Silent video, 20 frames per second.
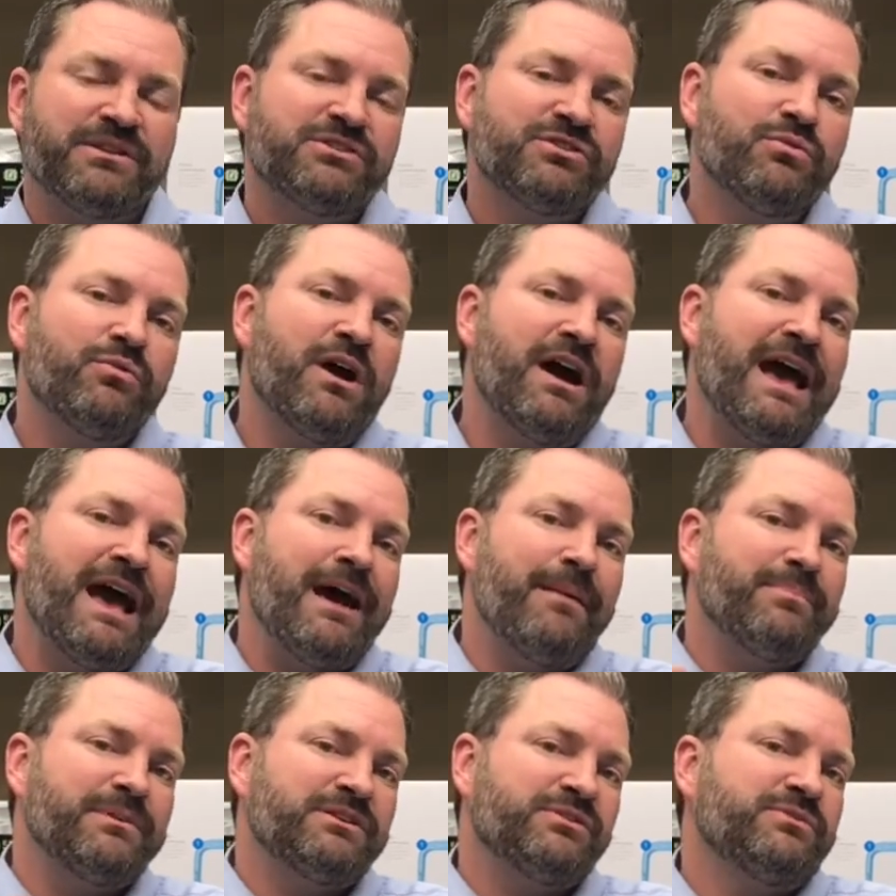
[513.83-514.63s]
So what
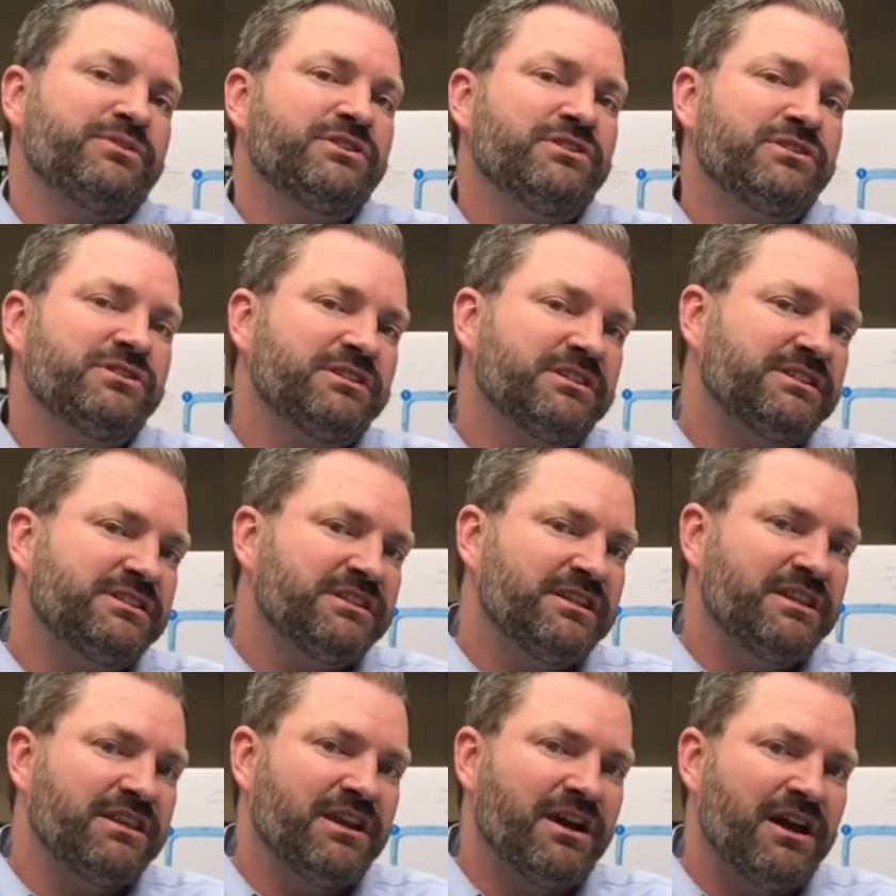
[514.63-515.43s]
happens, we usually
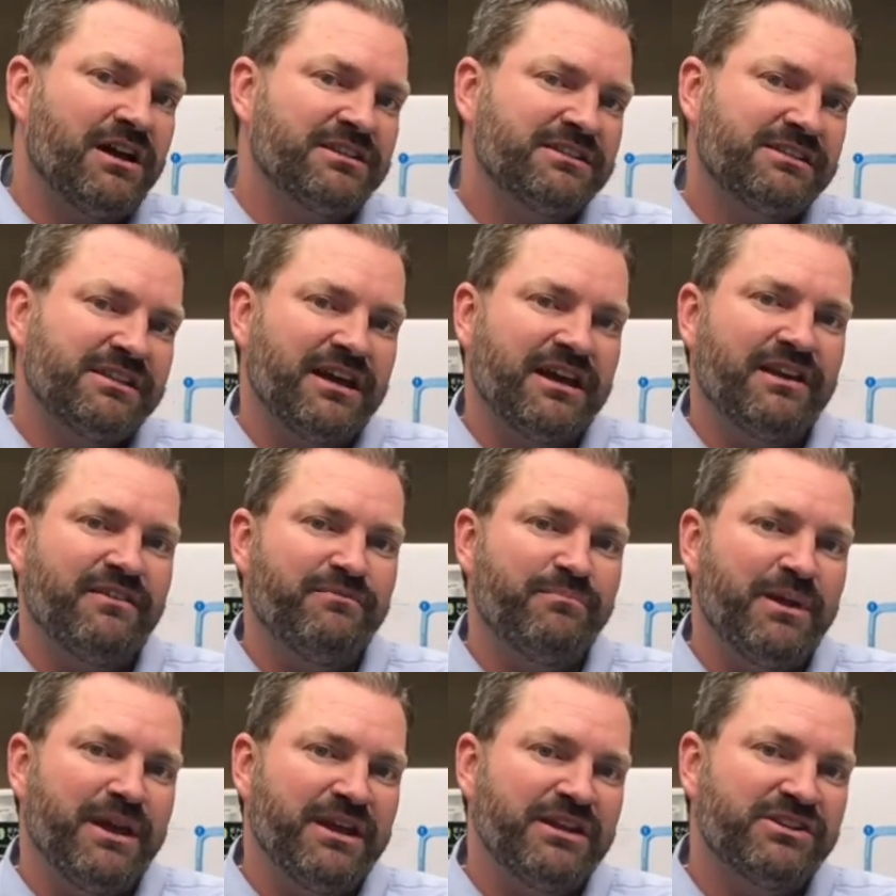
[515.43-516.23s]
see the onset of
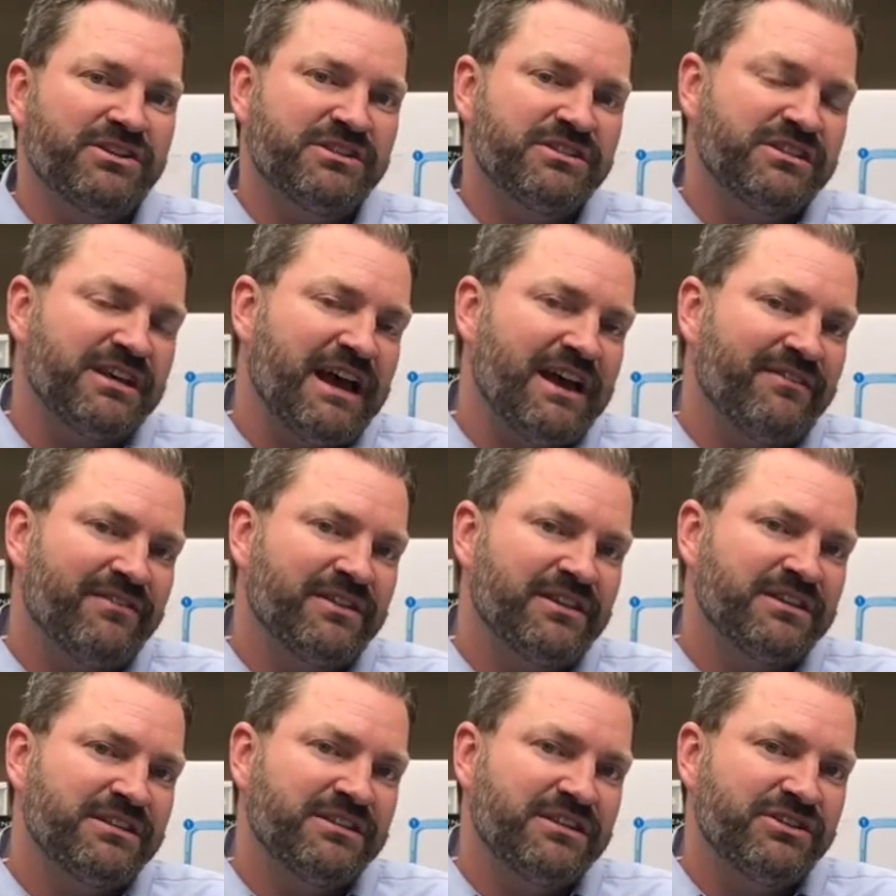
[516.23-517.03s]
patients having
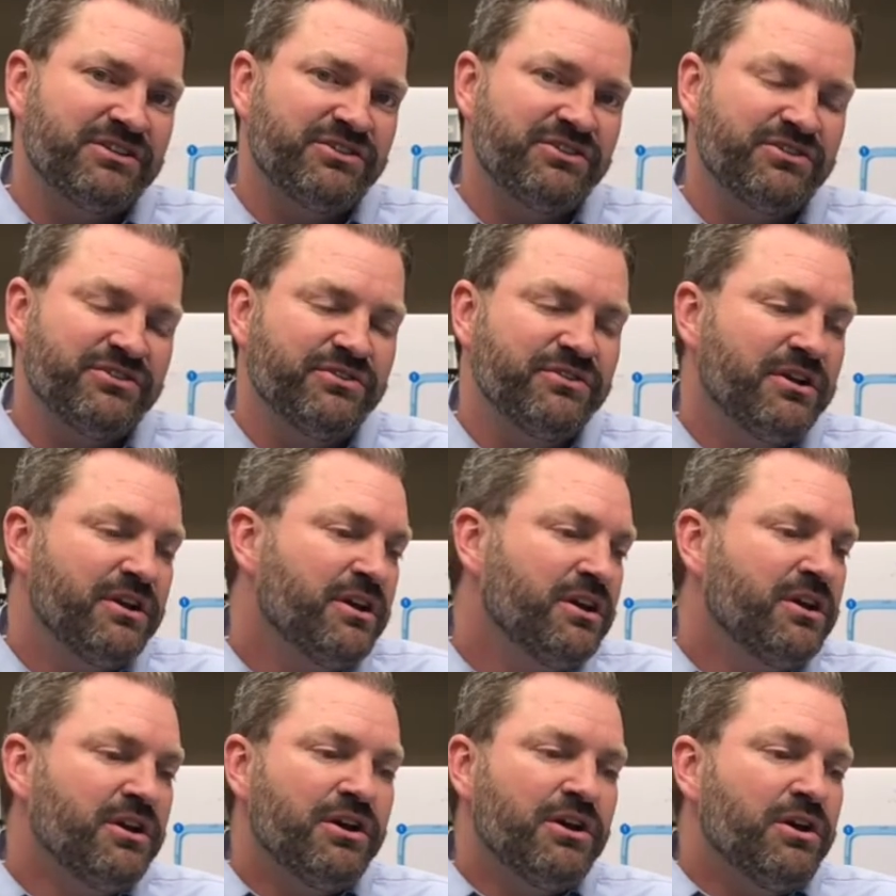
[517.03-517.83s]
this issue
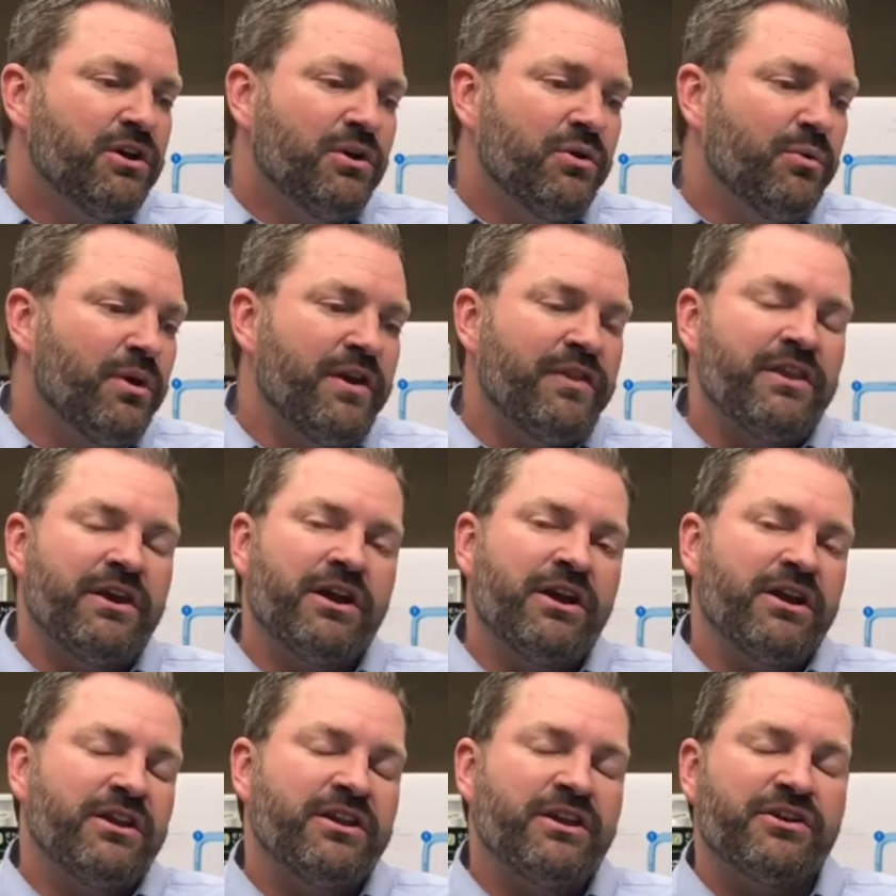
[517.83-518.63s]
when
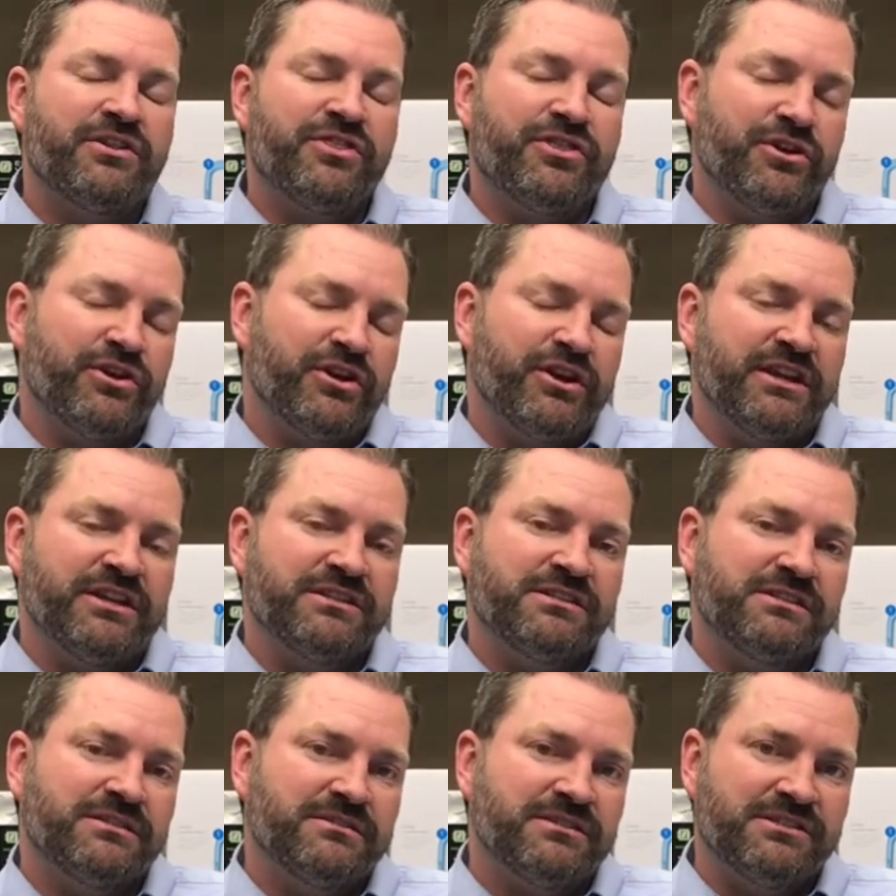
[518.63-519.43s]
they're in their
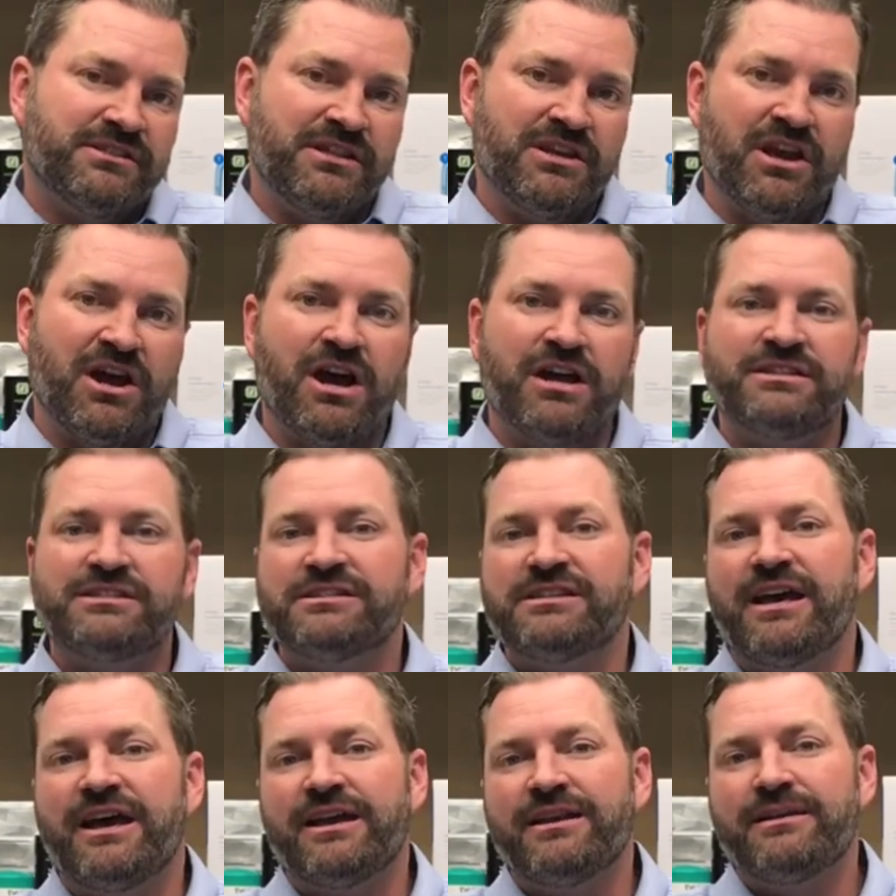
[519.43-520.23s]
30s is the
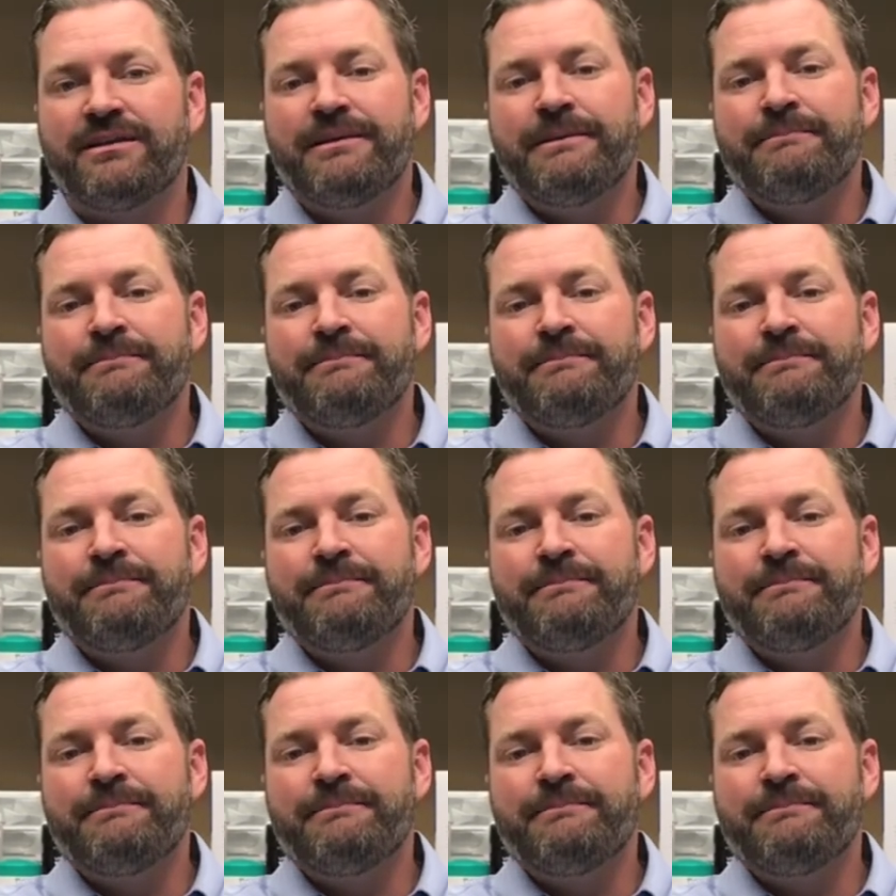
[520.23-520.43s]
onset.